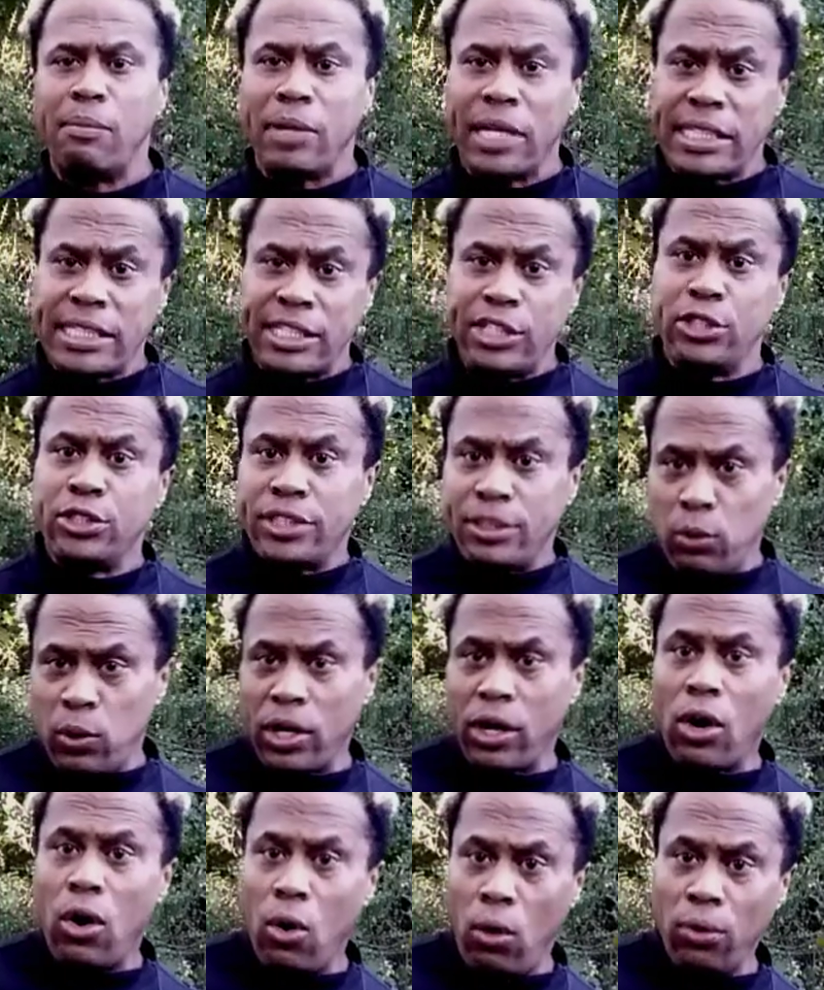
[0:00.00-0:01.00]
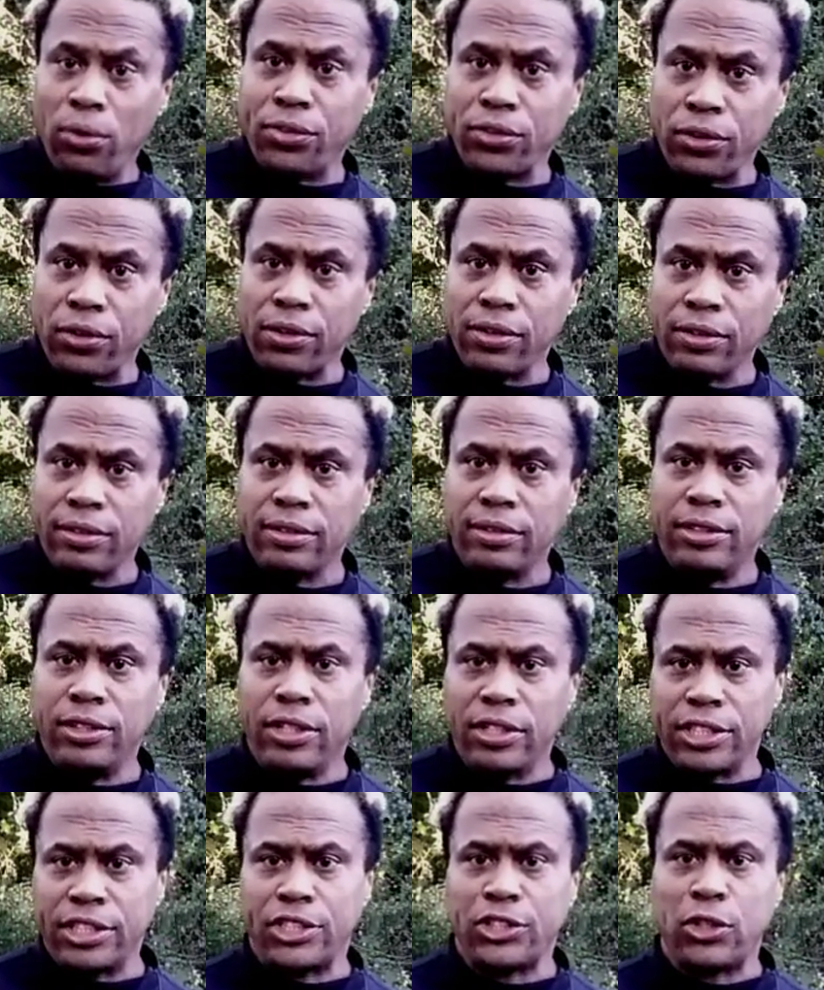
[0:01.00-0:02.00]
because they usually wear a holster, you
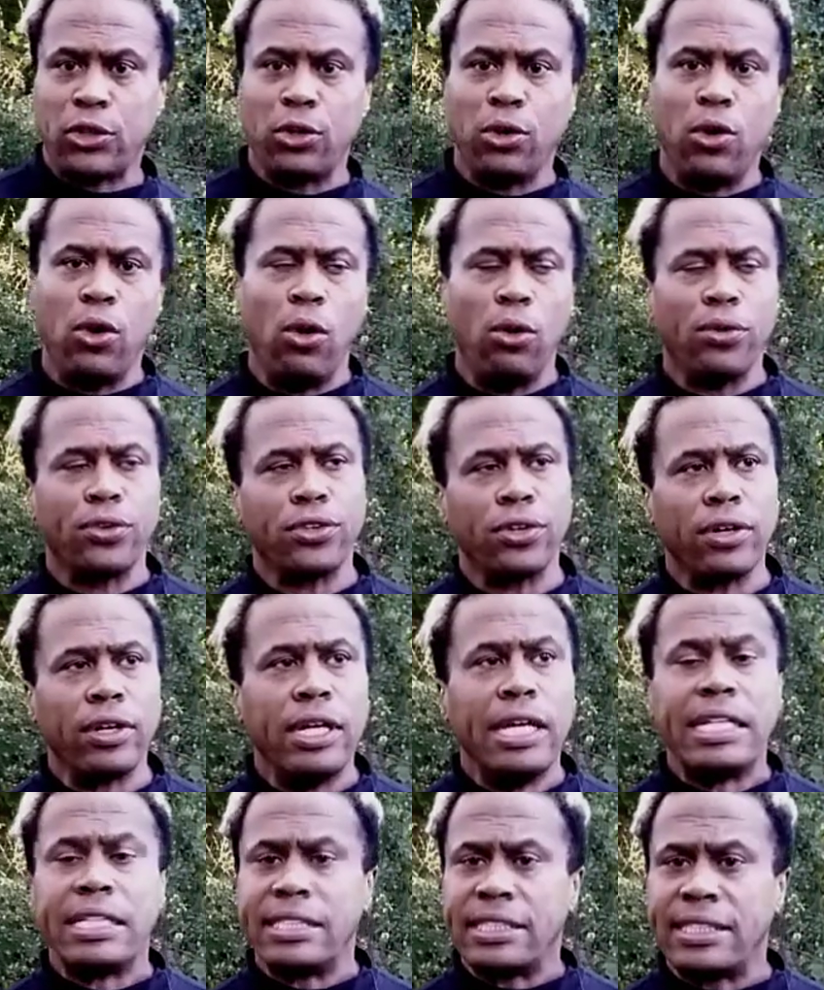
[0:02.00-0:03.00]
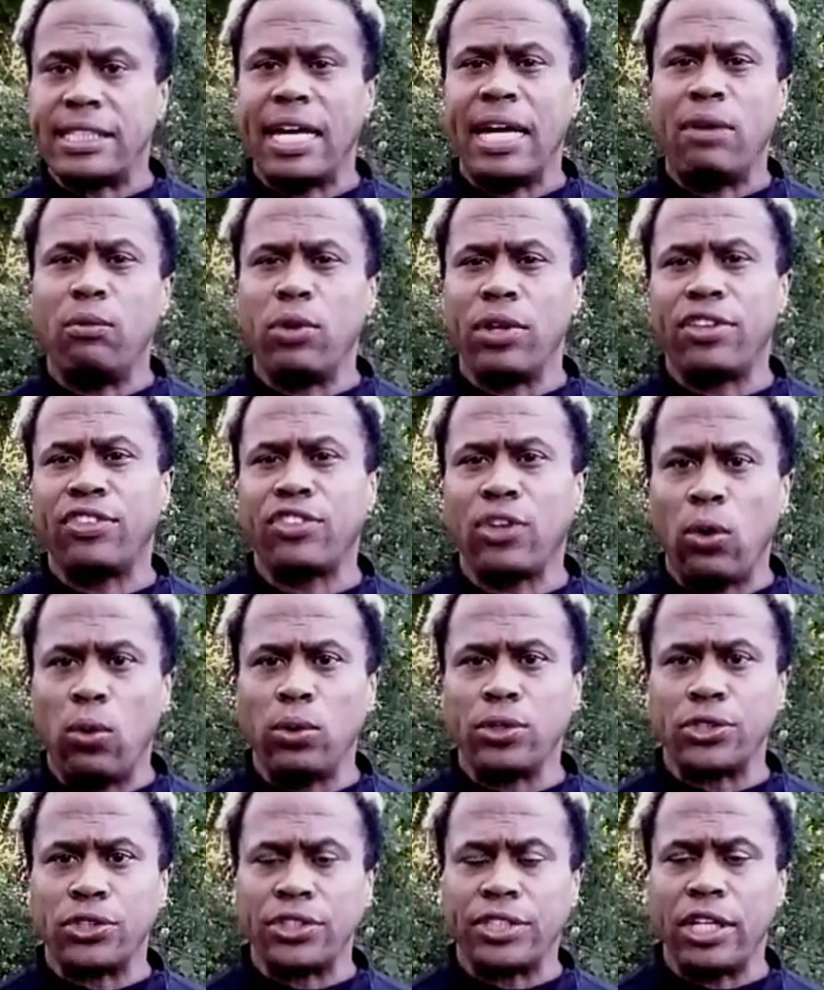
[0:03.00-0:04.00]
know, an external holster. The same with
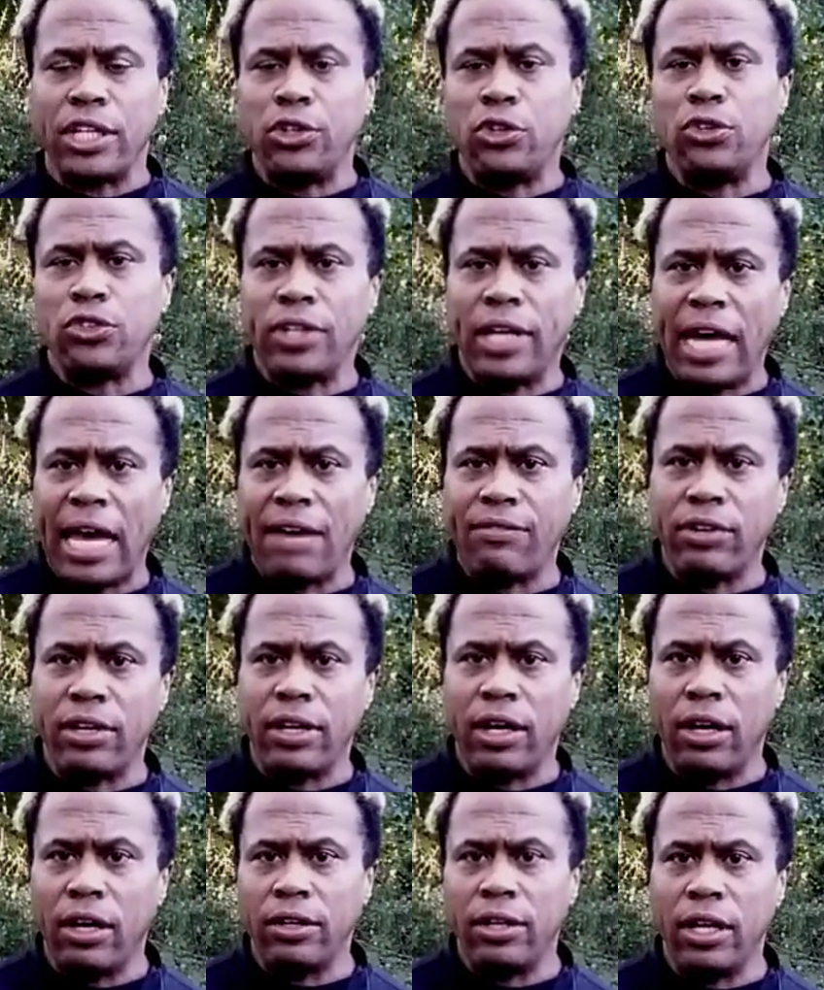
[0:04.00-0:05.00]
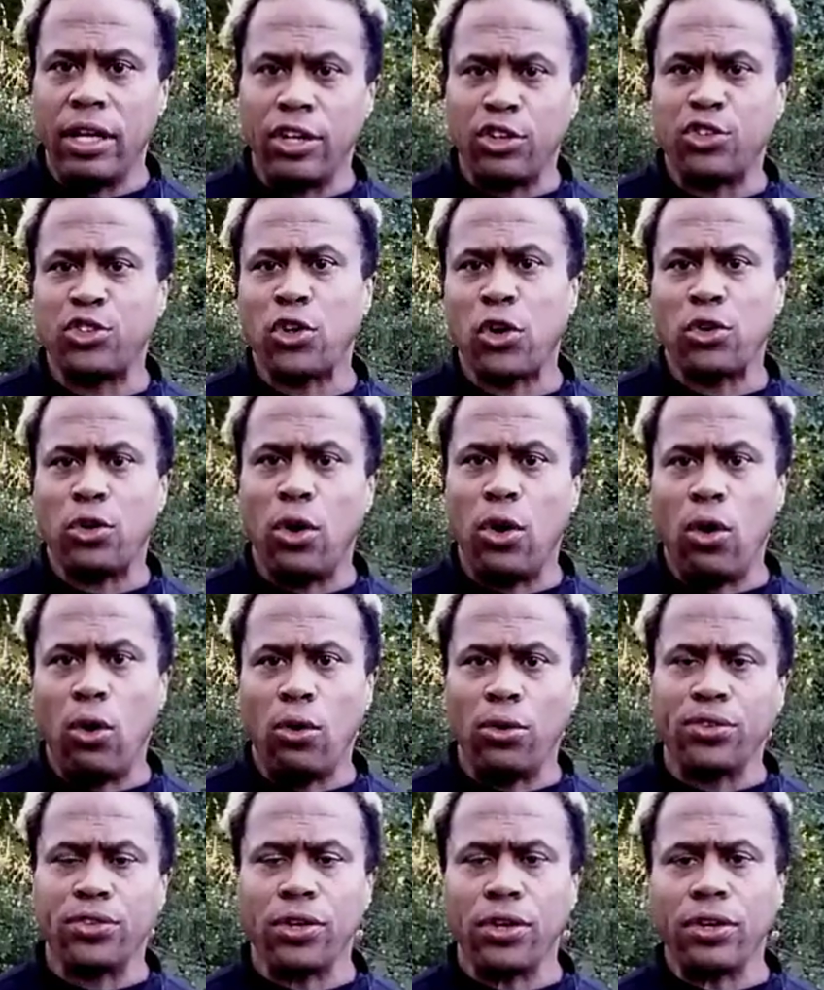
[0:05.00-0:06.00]
soldiers. They usually have an external
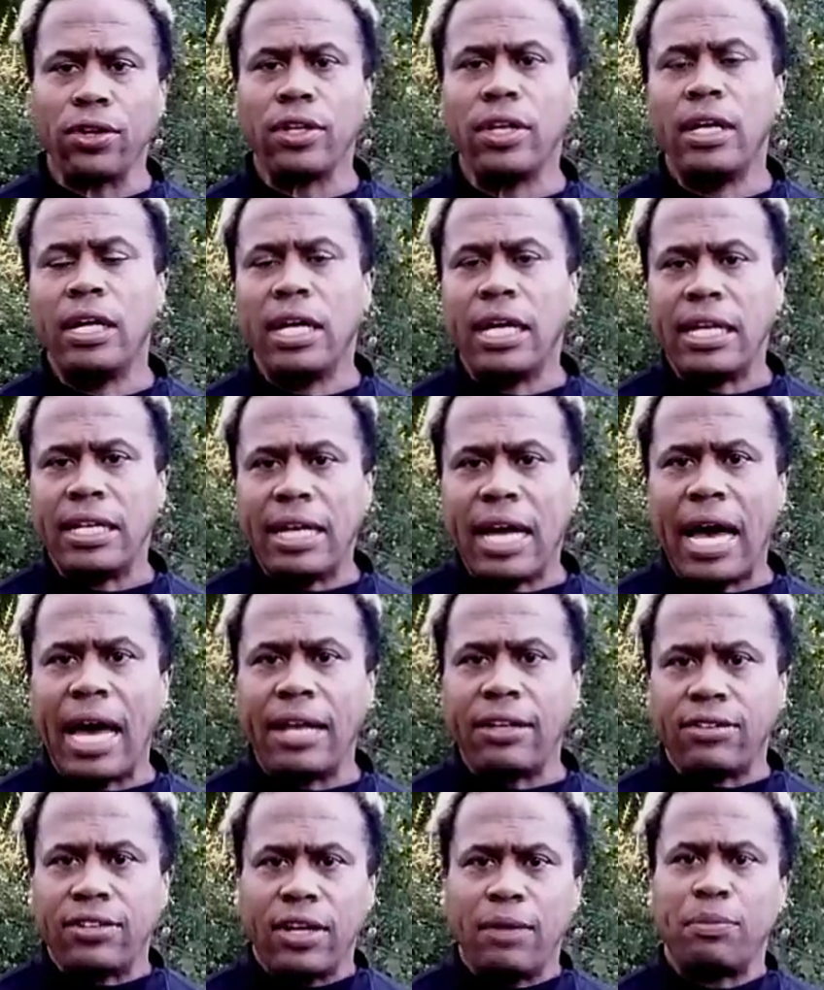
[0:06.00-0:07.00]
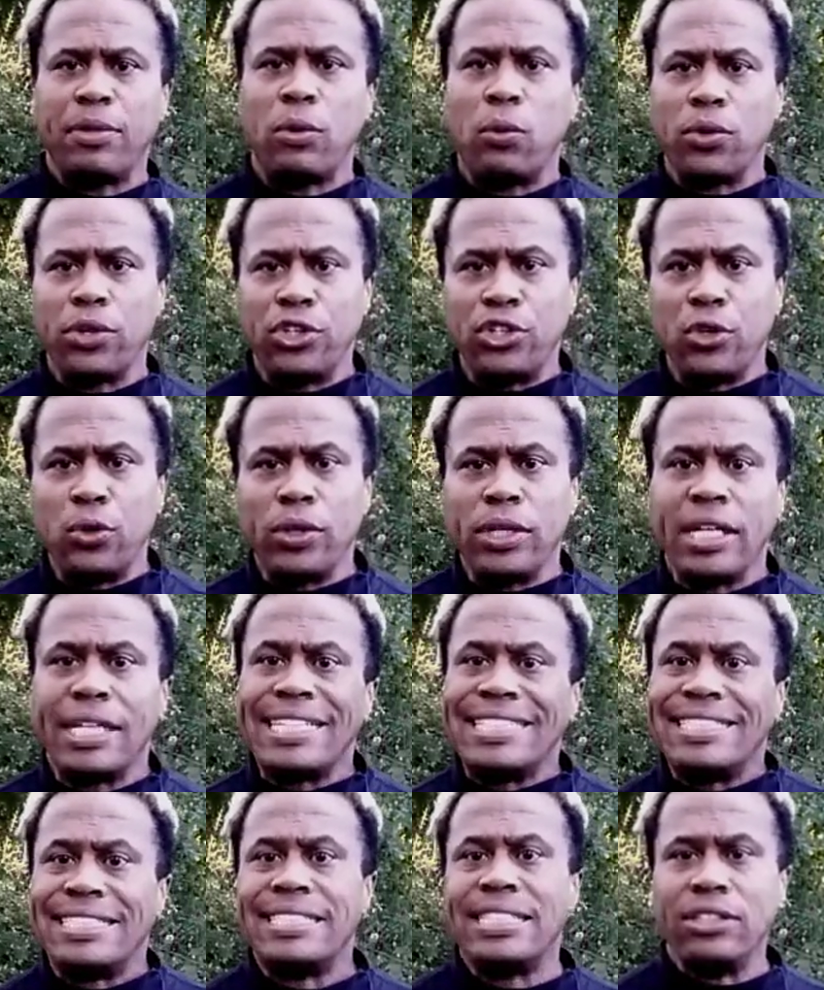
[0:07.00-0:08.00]
holster, not something where they're doing a
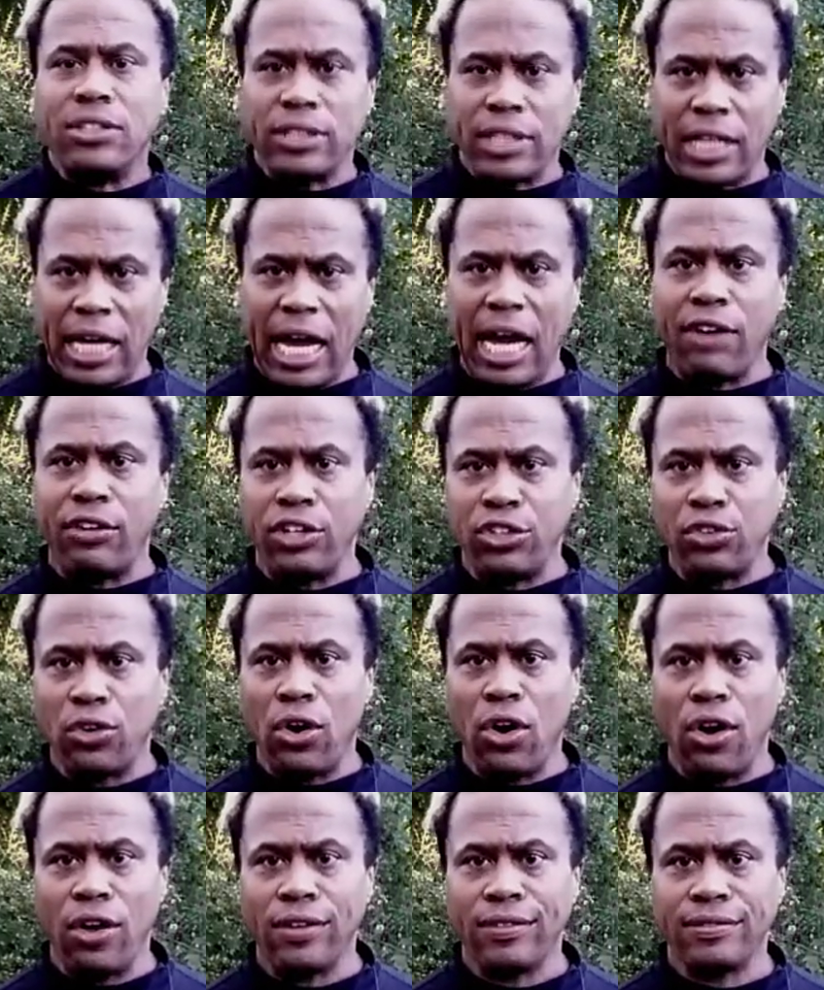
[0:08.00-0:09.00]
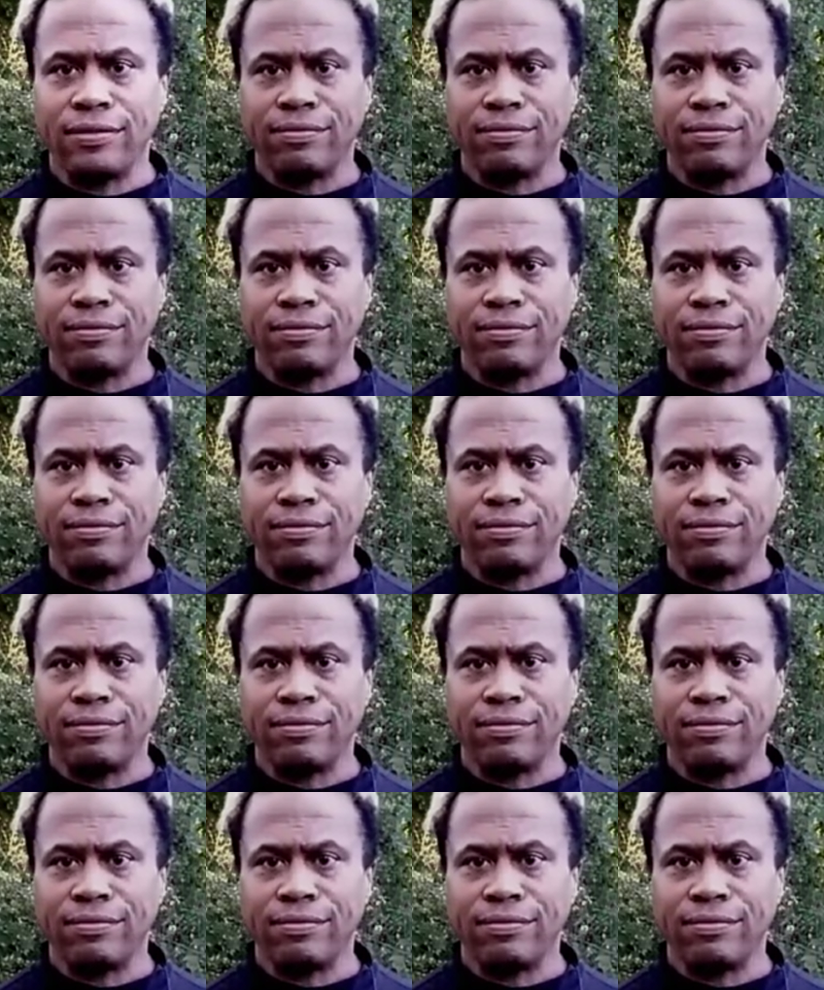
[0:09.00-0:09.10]
concealed carry draw.